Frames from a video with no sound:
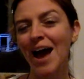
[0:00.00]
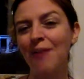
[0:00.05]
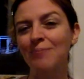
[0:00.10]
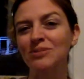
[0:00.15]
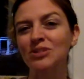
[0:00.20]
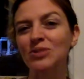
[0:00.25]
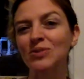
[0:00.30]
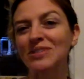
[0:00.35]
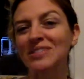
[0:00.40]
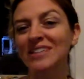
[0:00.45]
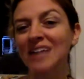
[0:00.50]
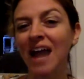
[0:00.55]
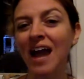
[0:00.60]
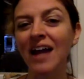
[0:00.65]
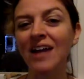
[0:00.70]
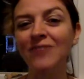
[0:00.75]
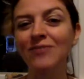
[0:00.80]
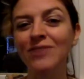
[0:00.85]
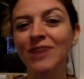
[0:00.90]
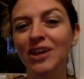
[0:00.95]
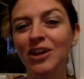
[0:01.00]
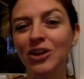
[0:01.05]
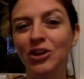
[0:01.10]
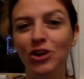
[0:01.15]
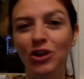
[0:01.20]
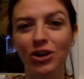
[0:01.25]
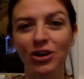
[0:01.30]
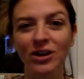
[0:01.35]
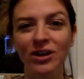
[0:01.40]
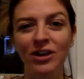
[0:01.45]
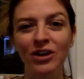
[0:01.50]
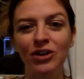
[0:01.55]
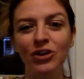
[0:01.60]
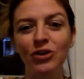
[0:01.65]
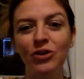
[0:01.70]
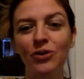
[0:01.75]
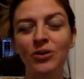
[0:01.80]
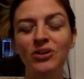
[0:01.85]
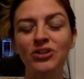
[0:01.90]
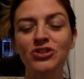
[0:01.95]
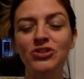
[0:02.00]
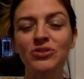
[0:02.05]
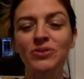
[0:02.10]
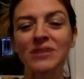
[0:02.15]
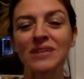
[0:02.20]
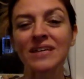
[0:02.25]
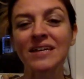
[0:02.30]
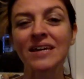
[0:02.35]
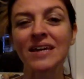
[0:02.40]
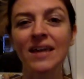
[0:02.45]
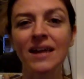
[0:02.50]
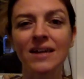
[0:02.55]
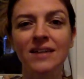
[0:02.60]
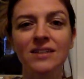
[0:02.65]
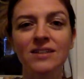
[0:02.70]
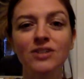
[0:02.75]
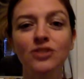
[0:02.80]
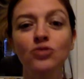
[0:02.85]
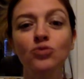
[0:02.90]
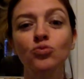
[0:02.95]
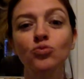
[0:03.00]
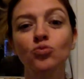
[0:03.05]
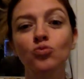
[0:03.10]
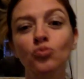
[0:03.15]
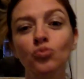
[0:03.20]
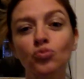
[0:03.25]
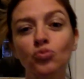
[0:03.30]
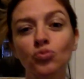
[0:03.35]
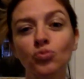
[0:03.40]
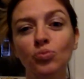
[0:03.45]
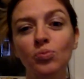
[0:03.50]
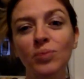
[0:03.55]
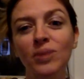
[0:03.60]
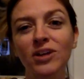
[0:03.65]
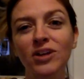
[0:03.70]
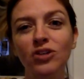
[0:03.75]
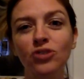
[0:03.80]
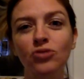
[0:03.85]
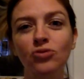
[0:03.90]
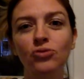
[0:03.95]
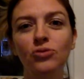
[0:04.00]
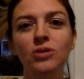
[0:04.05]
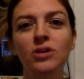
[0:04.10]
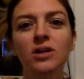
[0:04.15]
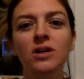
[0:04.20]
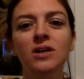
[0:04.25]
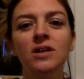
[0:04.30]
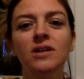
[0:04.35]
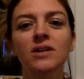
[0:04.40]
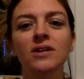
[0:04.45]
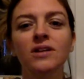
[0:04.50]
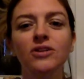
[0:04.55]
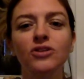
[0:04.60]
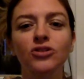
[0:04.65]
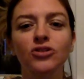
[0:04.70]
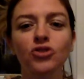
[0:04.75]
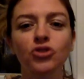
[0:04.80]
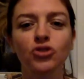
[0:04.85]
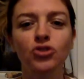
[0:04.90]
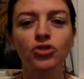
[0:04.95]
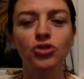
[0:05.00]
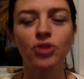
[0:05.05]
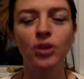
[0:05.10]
So it's kind of like you're going to do a kiss, but you let the shh